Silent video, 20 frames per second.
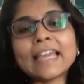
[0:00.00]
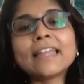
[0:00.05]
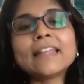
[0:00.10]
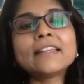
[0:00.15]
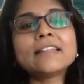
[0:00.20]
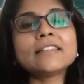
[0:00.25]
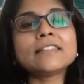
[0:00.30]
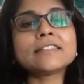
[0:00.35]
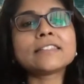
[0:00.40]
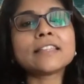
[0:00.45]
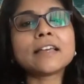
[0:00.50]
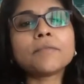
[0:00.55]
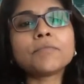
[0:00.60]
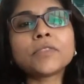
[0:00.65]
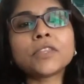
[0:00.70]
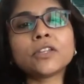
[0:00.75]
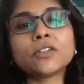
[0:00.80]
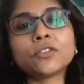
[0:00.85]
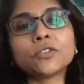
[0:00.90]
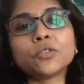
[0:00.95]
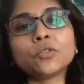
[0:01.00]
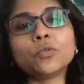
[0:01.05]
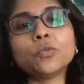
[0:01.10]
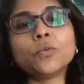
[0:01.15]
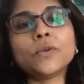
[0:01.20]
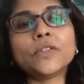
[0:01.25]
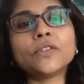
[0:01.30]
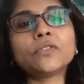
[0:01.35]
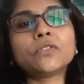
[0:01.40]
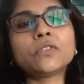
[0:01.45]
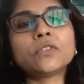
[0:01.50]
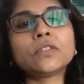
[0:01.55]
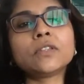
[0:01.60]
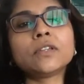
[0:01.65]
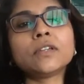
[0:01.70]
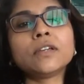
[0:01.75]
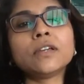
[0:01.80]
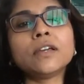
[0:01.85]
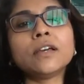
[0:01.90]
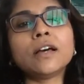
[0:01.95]
then something to do with
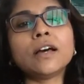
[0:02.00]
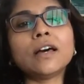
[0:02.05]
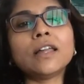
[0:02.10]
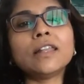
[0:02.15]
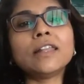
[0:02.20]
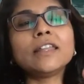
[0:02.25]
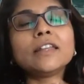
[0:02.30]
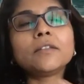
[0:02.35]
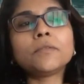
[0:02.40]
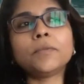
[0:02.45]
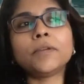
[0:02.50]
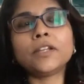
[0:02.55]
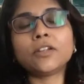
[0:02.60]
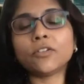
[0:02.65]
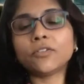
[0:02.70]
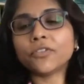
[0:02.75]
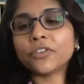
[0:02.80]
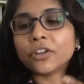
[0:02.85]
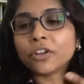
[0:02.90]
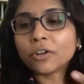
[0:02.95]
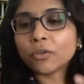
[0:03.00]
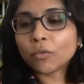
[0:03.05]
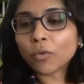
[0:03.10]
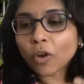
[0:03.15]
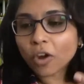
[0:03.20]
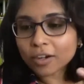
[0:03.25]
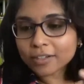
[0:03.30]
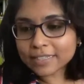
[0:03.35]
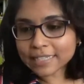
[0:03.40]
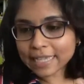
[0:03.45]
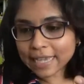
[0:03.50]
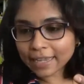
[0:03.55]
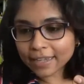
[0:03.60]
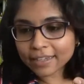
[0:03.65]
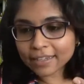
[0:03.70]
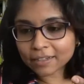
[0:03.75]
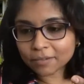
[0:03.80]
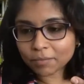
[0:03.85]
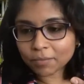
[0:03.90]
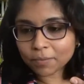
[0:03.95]
a little bit of a reward
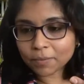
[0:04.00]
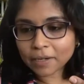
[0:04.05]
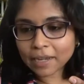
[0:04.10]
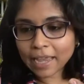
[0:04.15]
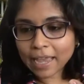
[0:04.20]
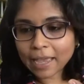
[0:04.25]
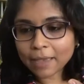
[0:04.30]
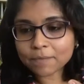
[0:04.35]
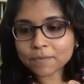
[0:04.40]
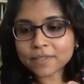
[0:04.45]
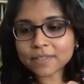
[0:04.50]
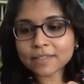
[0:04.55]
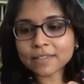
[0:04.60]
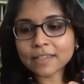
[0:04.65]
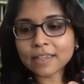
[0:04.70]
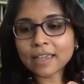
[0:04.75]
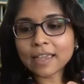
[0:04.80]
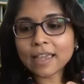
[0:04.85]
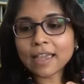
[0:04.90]
cycle, perhaps.